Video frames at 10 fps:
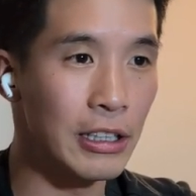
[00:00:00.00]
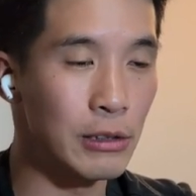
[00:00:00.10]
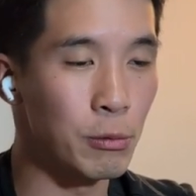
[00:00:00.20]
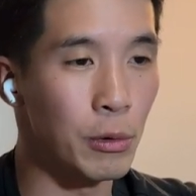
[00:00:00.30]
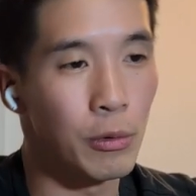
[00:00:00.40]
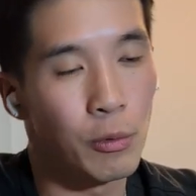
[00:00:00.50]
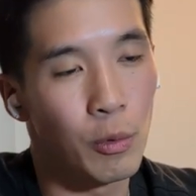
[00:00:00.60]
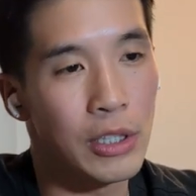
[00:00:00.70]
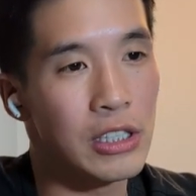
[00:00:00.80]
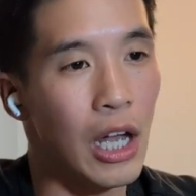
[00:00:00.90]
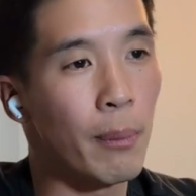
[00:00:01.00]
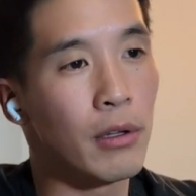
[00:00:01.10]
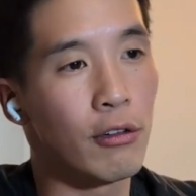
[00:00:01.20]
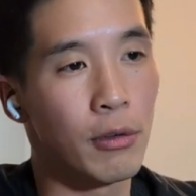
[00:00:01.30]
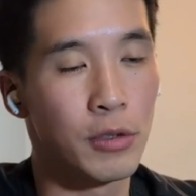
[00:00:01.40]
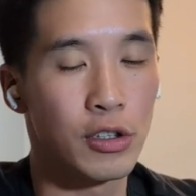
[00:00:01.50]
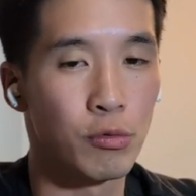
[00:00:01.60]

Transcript: Because what's stopping you from just